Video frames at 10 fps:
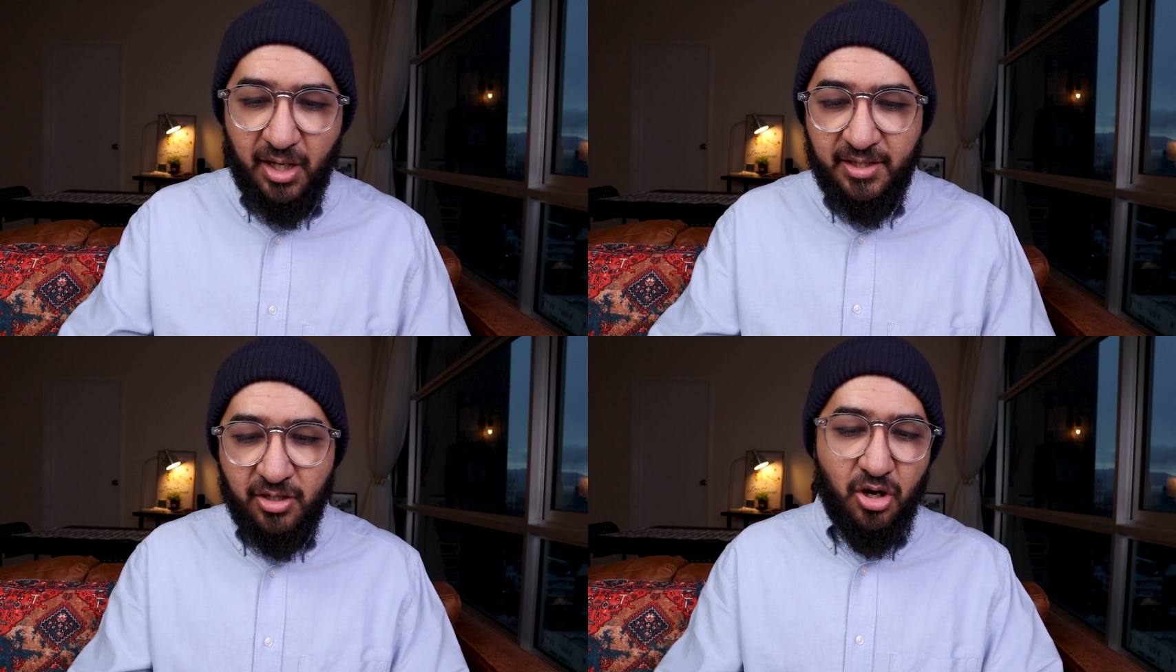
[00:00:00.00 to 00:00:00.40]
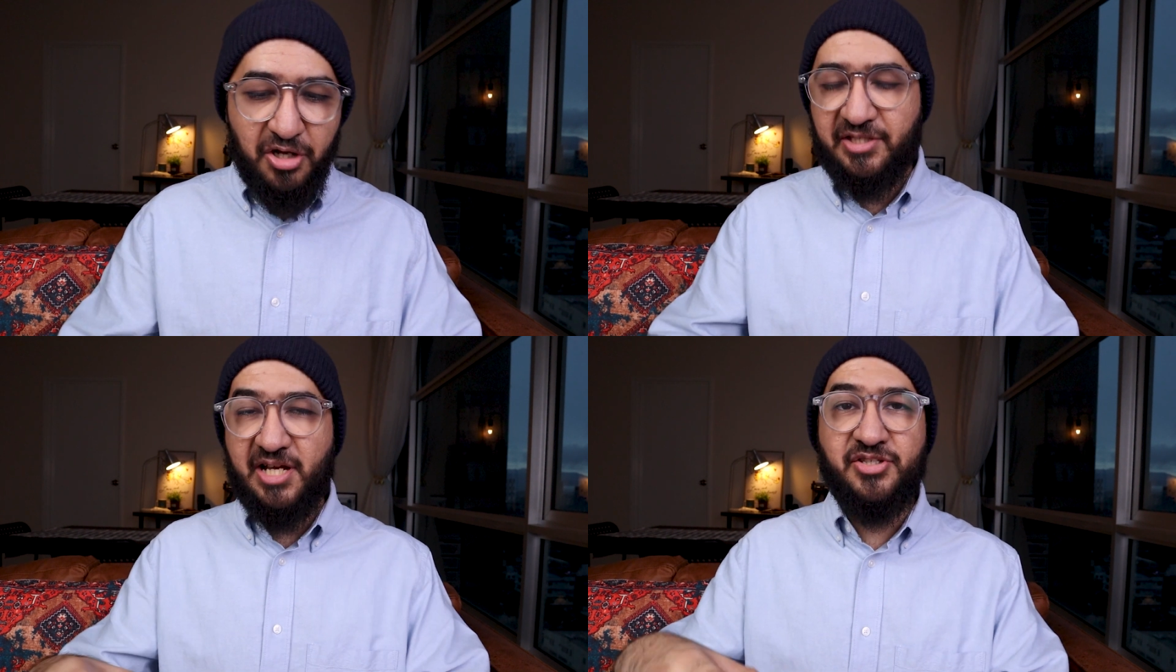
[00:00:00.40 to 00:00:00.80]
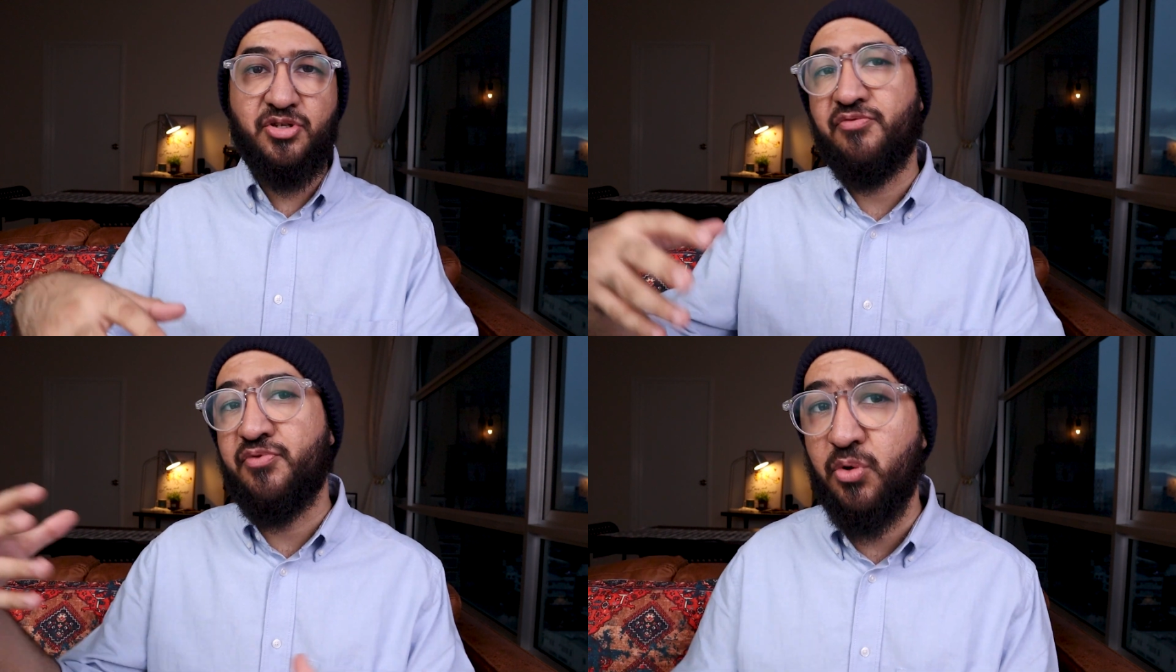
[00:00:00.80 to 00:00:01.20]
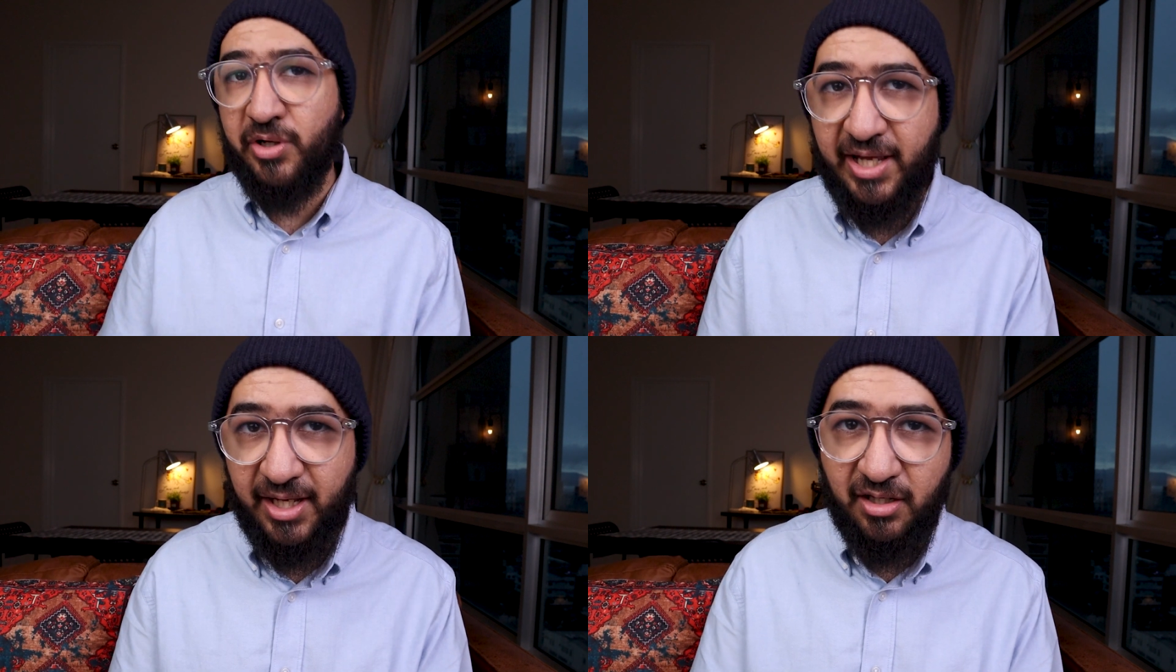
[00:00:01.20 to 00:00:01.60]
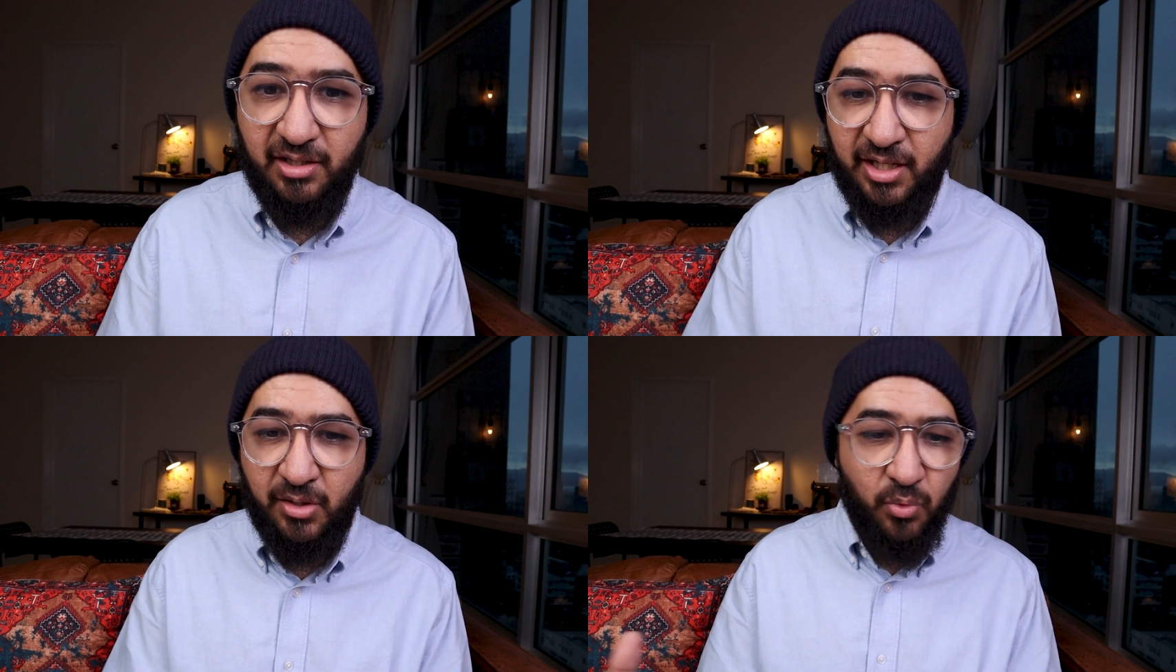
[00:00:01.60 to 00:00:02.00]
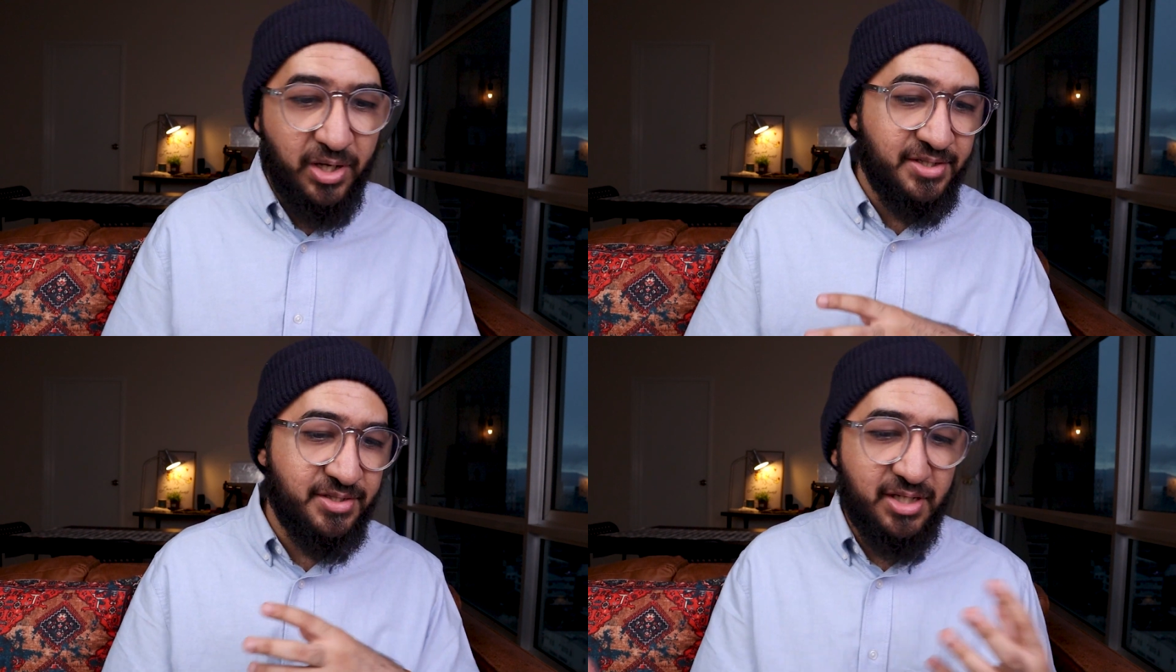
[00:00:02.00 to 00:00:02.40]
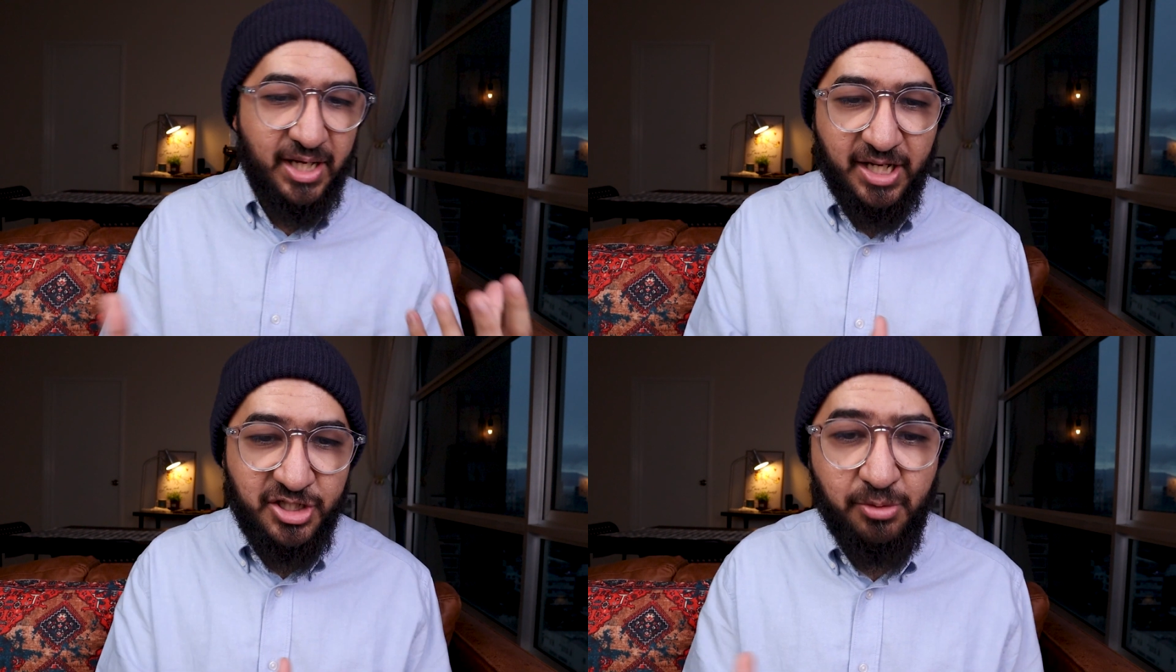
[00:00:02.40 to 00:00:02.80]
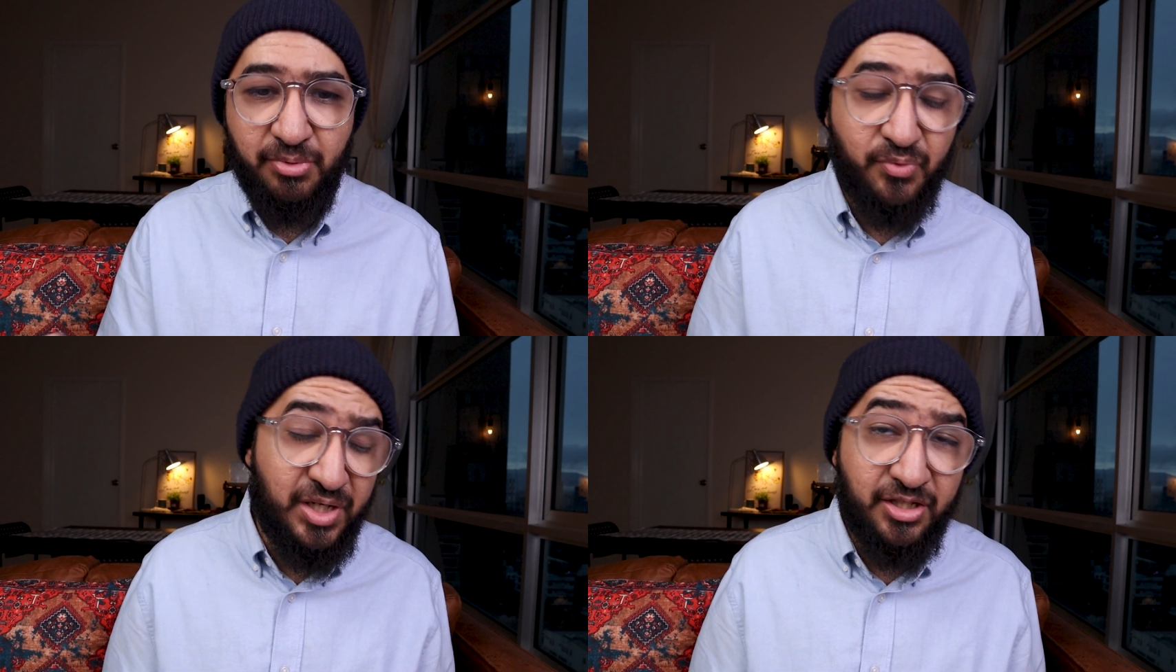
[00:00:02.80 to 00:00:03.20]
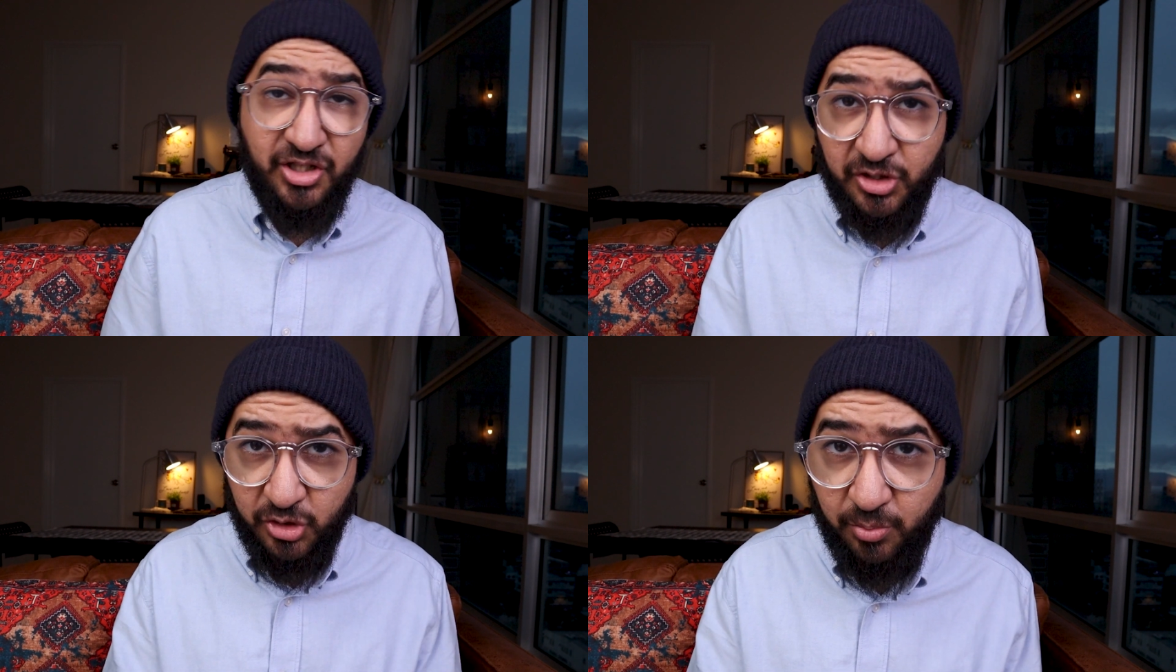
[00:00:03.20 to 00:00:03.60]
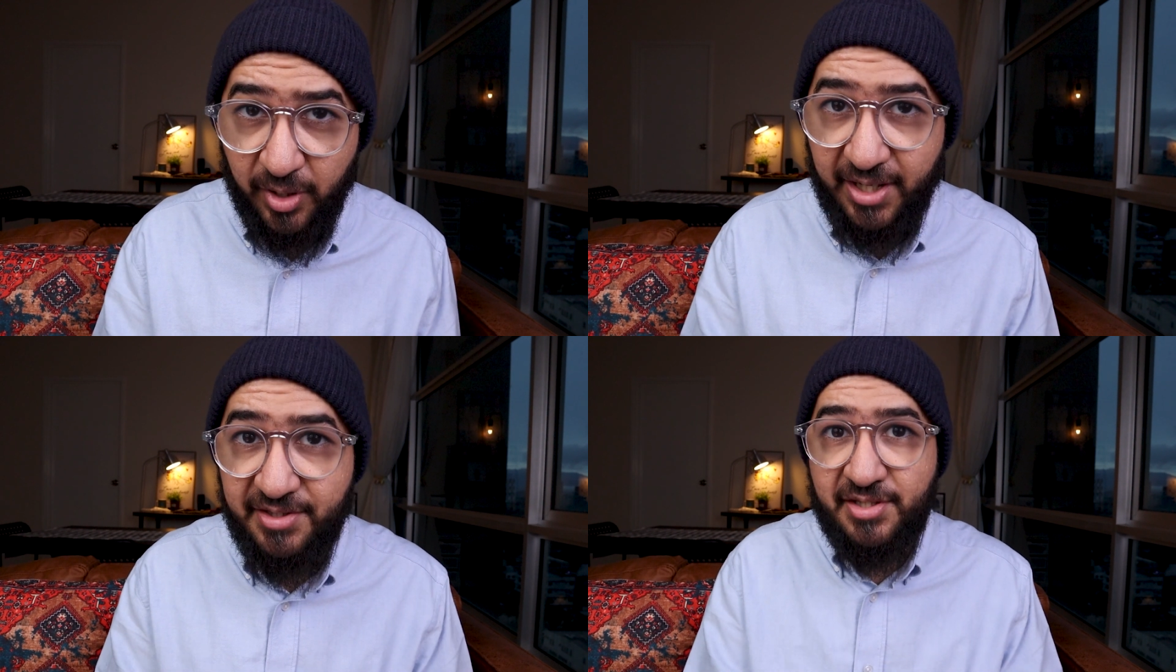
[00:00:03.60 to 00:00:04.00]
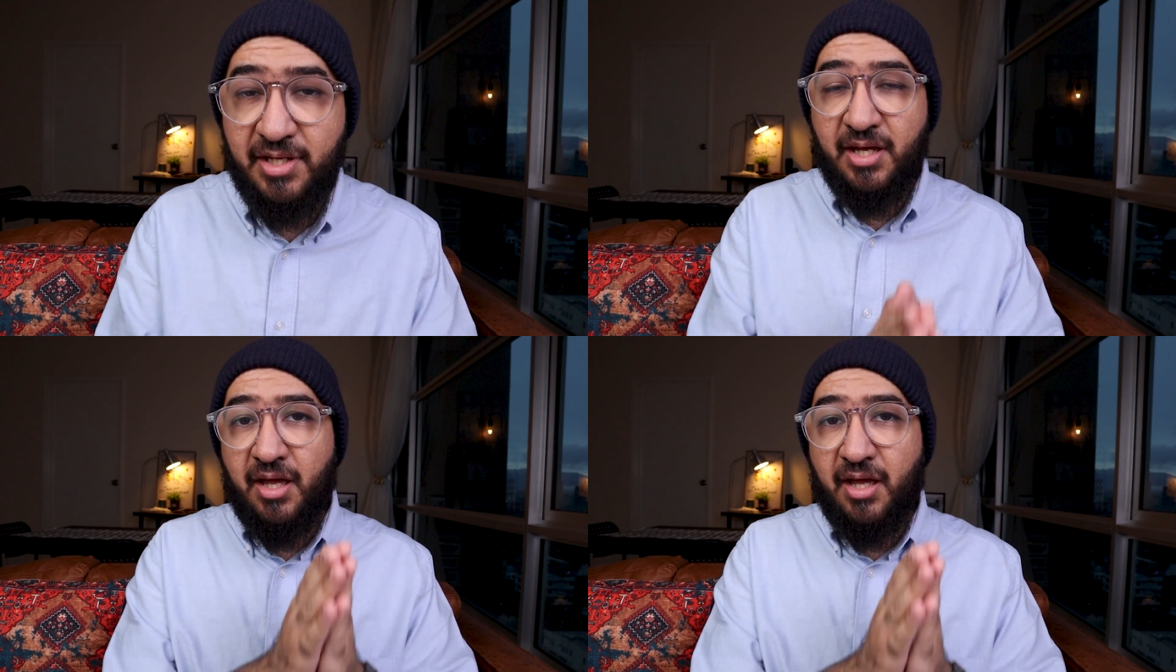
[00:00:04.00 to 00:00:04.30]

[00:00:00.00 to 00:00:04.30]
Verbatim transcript: in the context of Norqain? Like, what is the connection between these two brands?